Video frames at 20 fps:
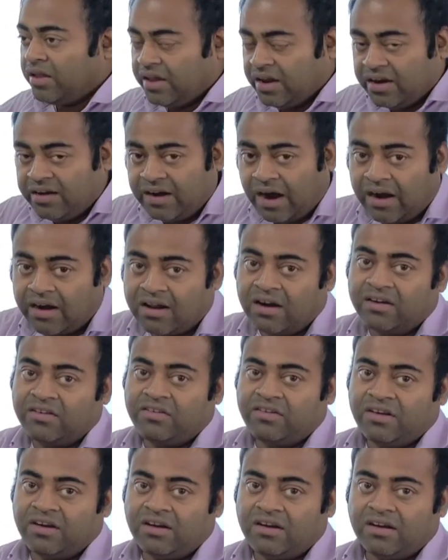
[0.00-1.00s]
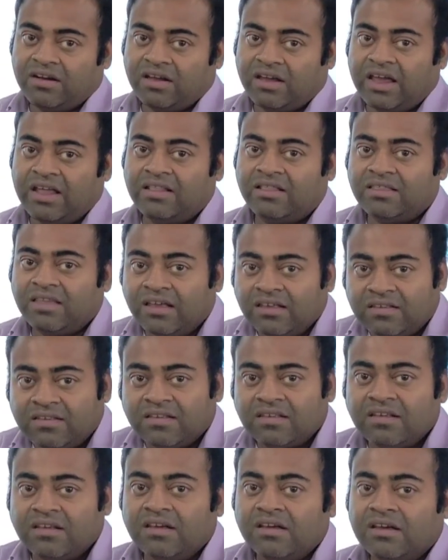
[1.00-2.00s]
a darker shade, and
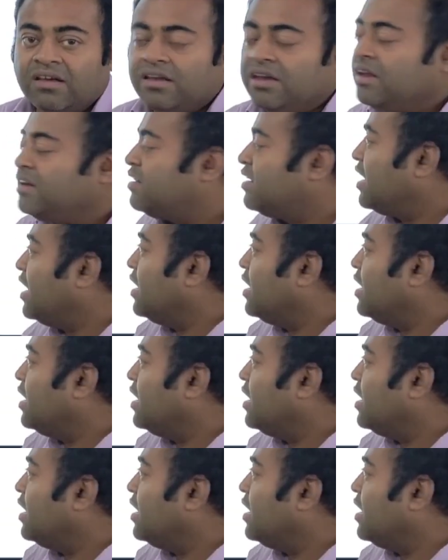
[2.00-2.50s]
thus it